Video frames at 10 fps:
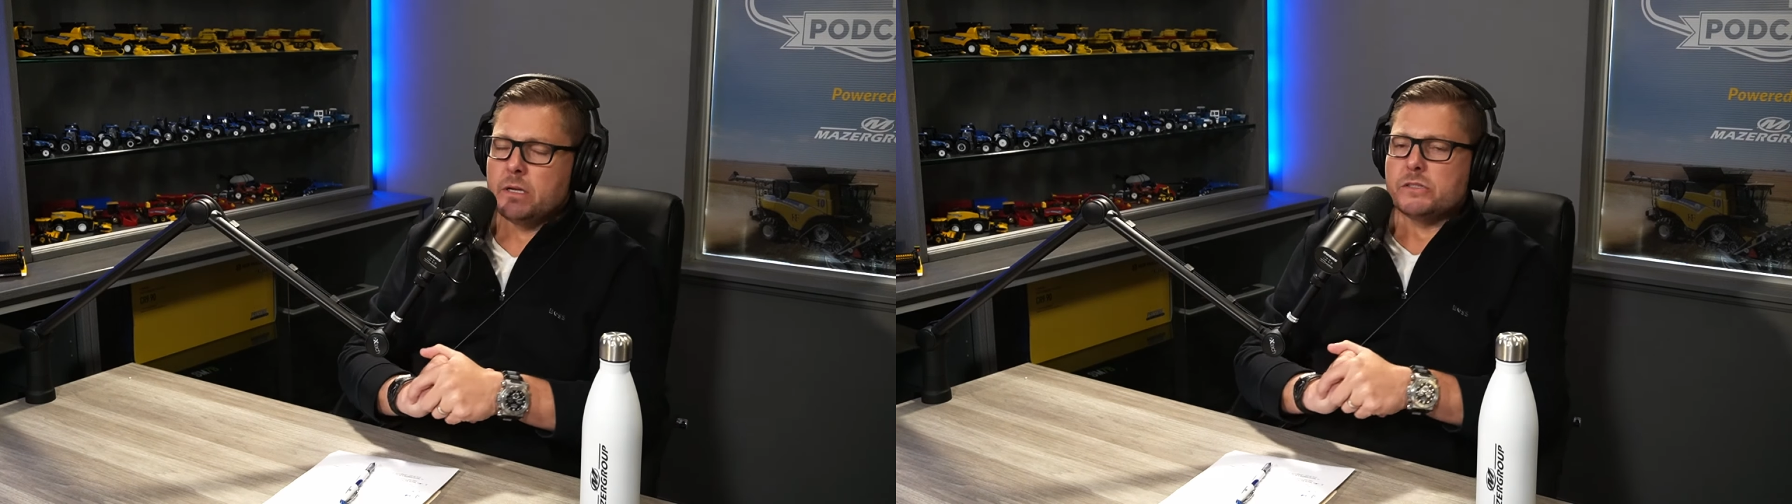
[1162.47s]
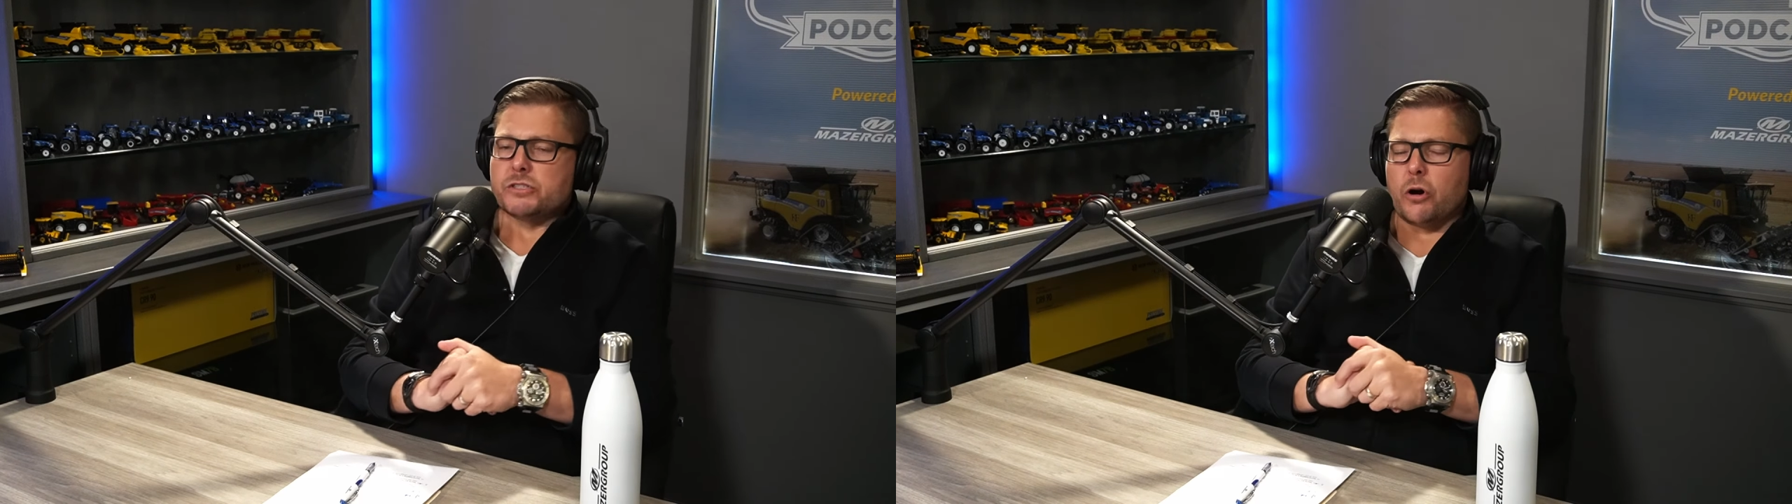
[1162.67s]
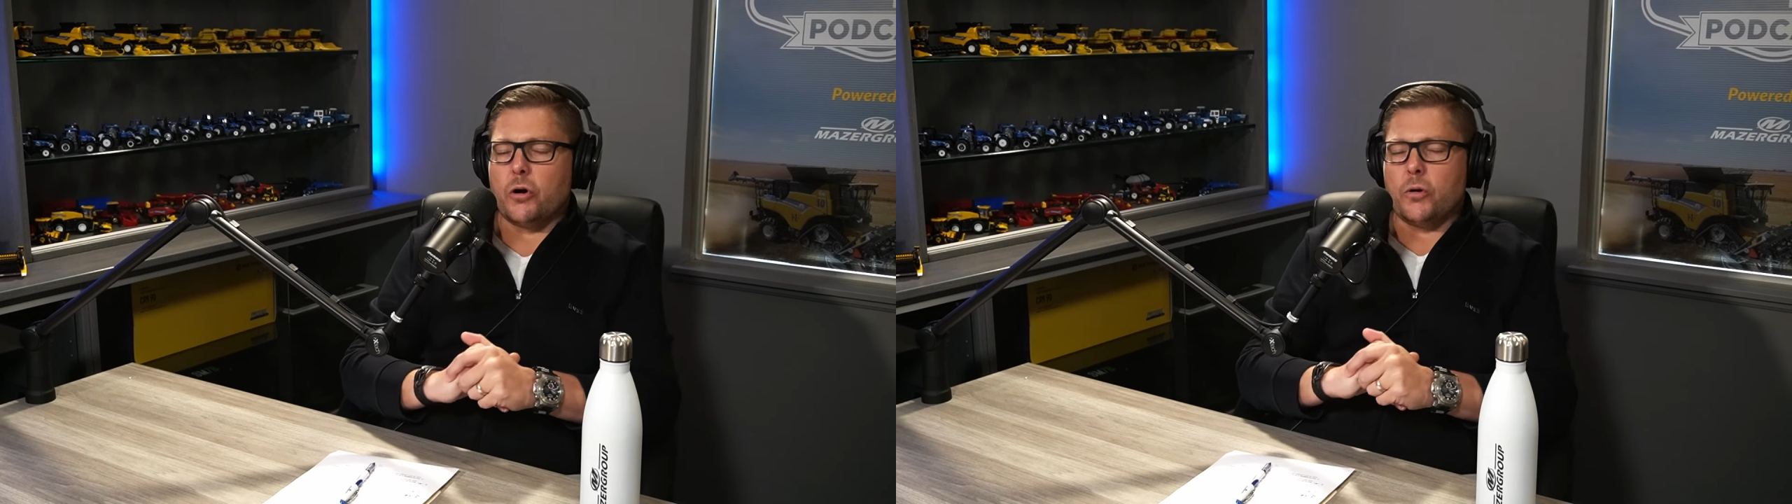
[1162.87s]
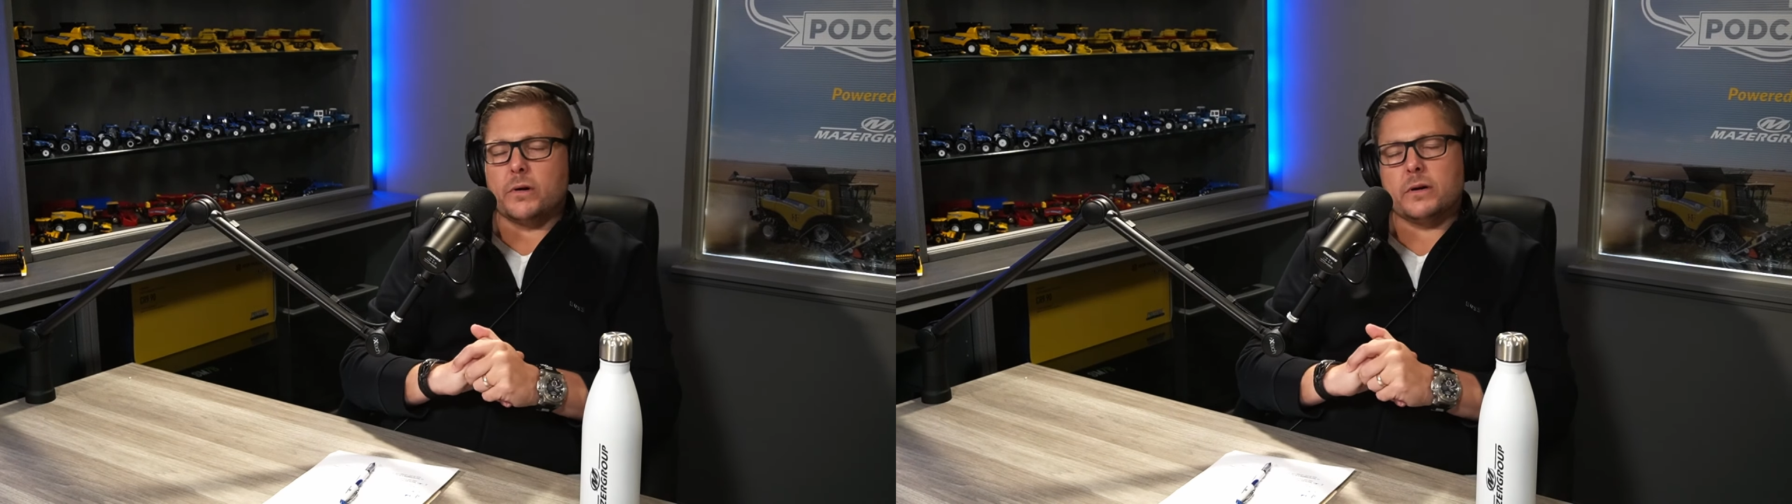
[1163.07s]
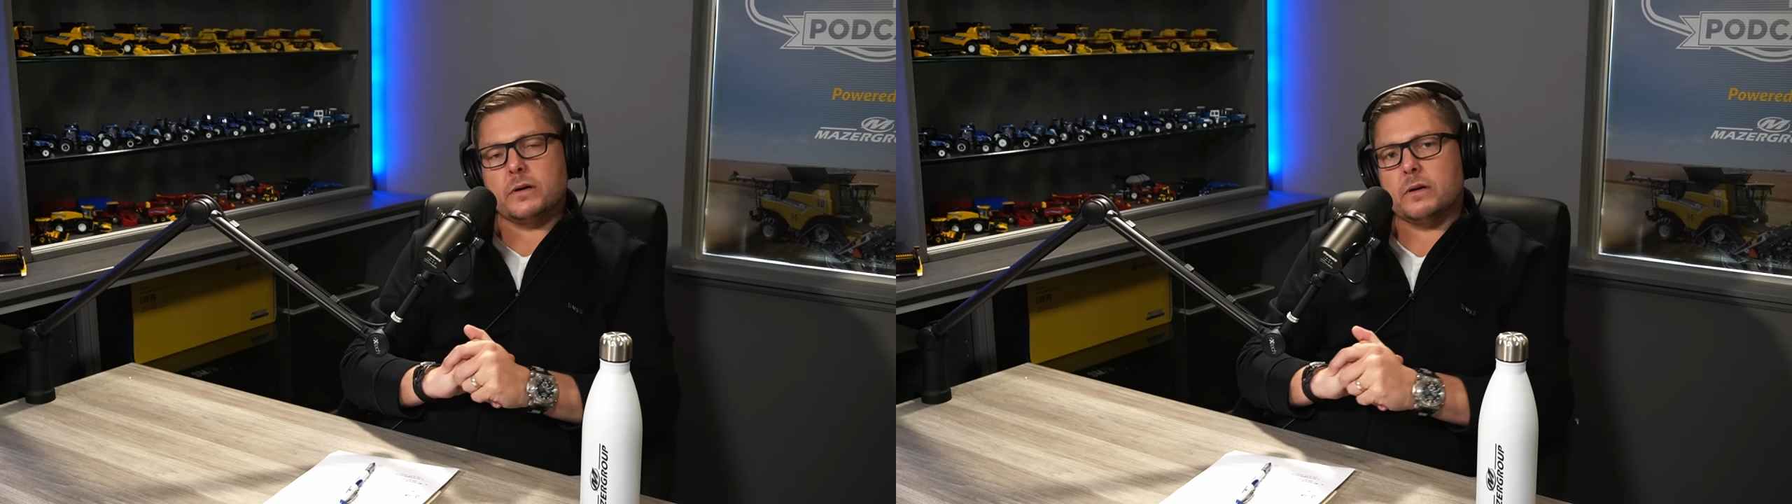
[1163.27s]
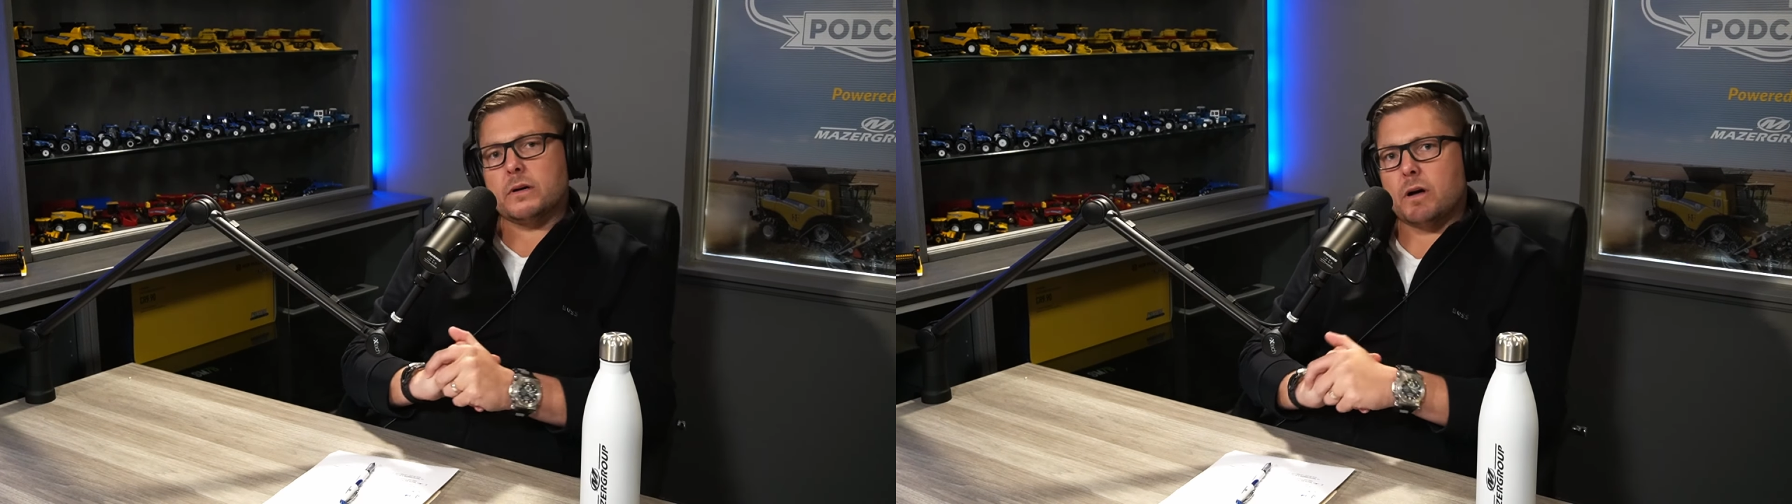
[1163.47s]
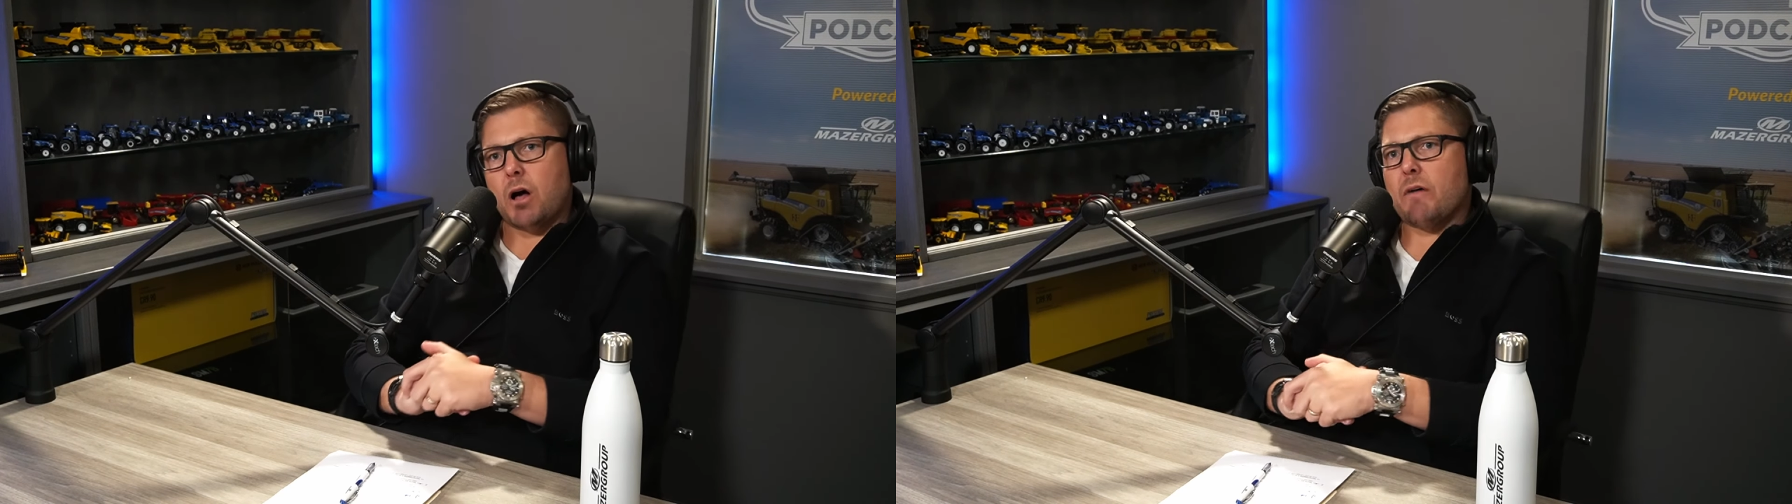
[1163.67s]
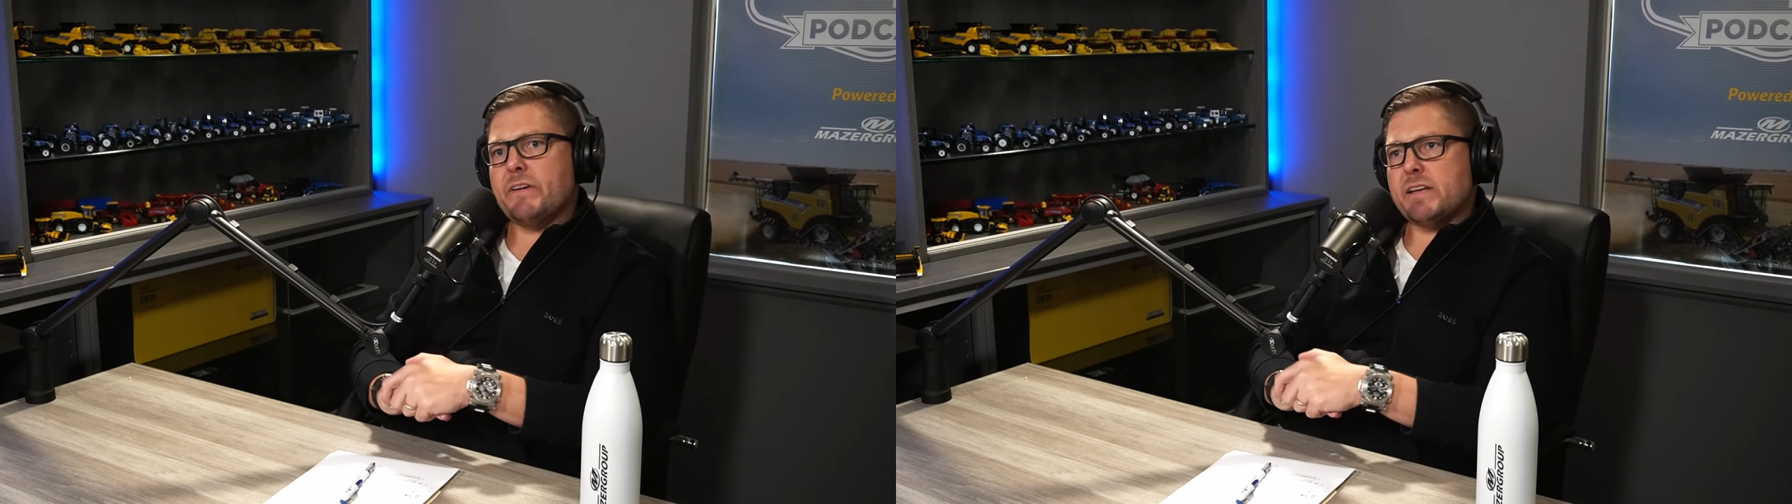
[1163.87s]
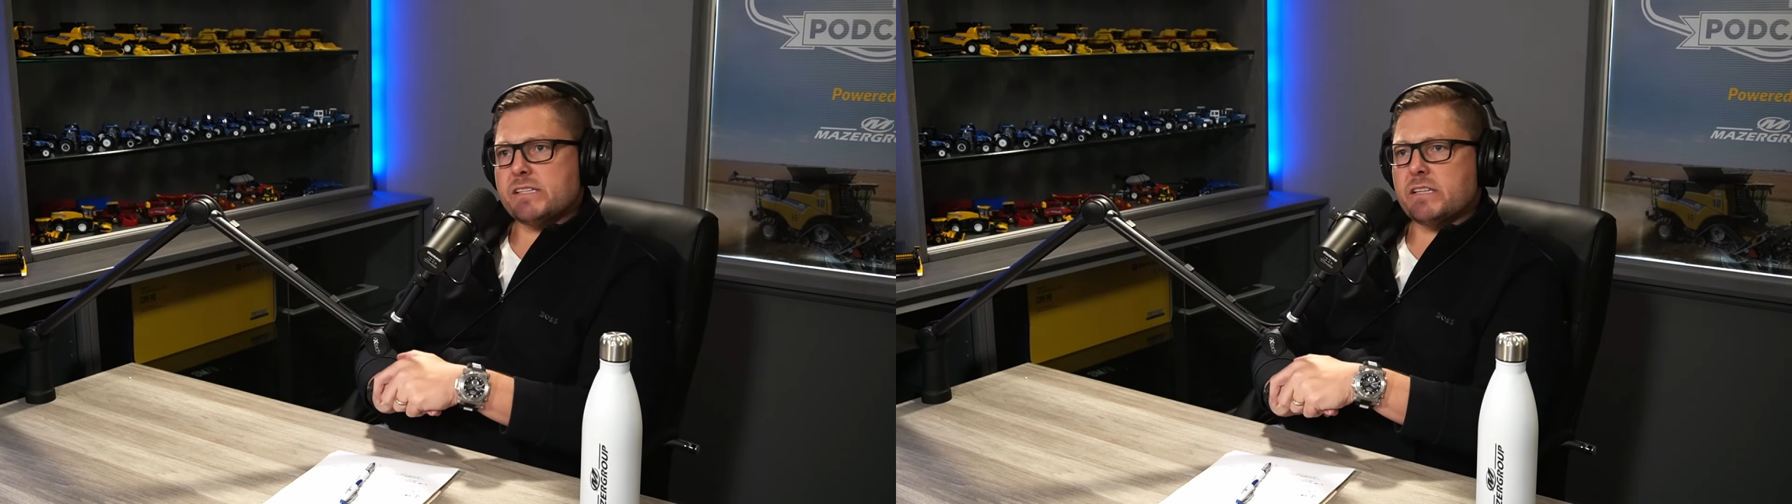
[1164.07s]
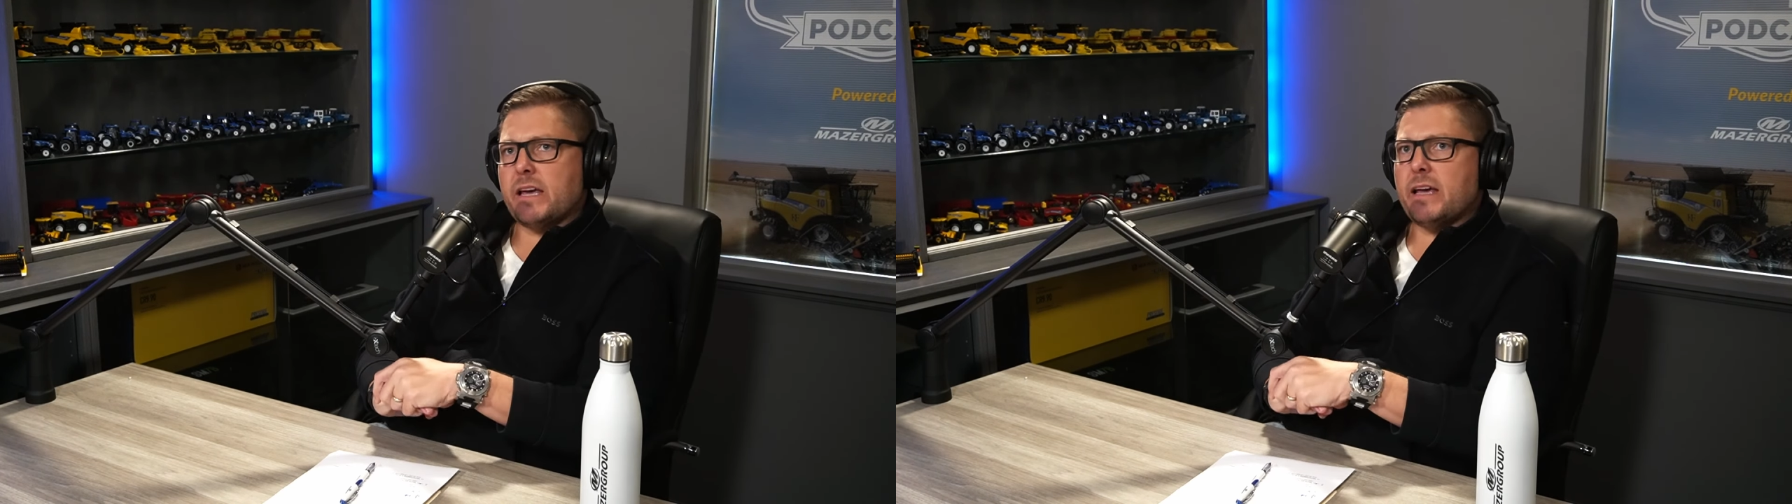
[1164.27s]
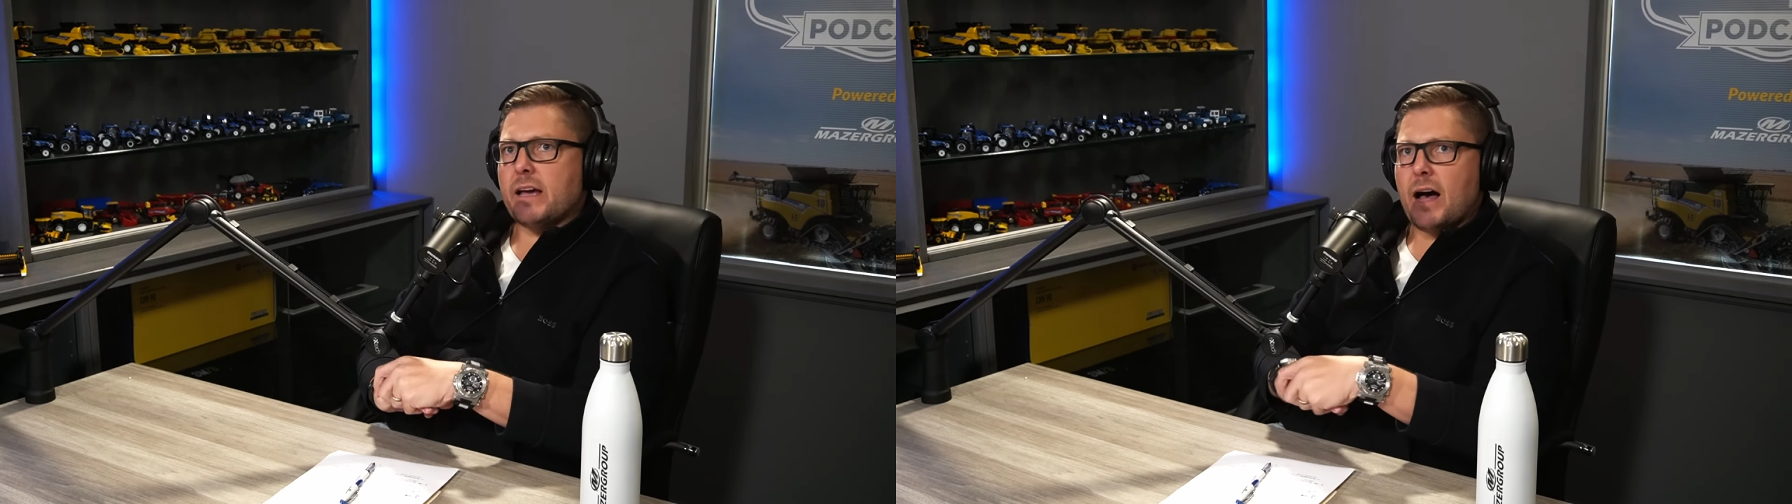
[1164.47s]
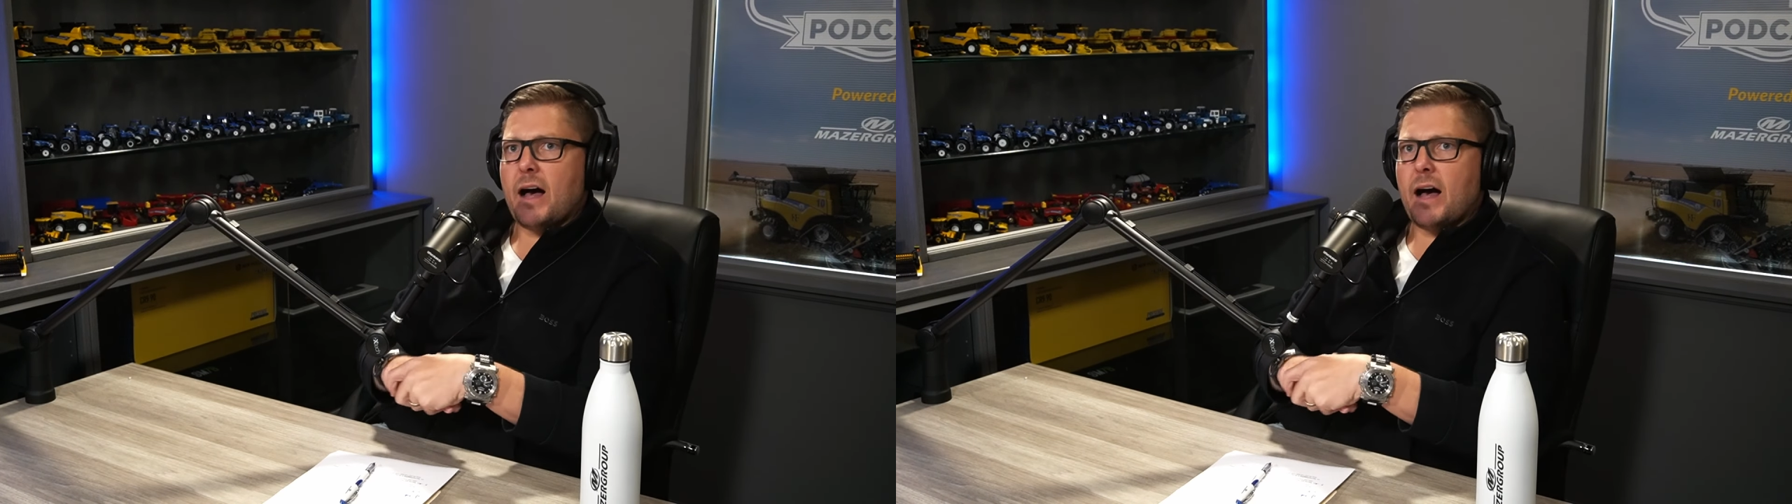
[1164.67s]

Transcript: So obviously,